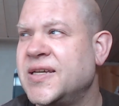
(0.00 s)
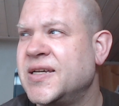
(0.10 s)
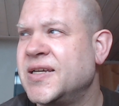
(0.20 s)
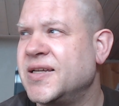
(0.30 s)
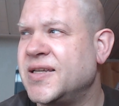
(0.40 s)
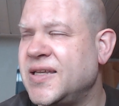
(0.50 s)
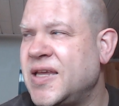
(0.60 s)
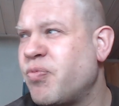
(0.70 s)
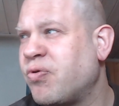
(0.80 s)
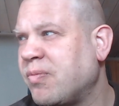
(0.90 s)
He
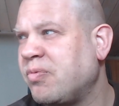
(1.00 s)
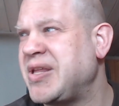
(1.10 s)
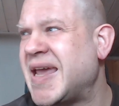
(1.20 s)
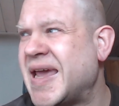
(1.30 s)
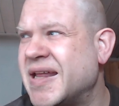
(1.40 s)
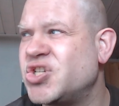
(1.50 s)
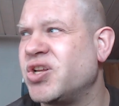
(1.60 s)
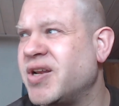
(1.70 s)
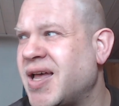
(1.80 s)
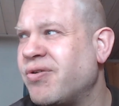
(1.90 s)
probably edged it
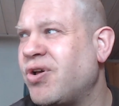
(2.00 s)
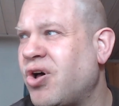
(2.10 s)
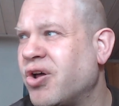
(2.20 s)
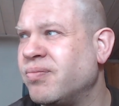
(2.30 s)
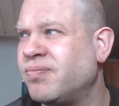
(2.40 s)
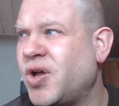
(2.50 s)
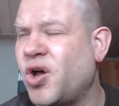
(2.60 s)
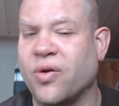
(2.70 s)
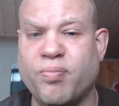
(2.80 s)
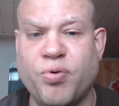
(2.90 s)
out on
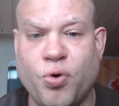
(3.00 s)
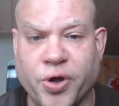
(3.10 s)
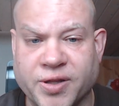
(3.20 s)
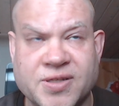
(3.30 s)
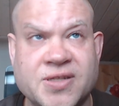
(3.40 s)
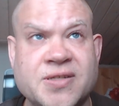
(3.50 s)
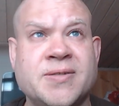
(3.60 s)
points,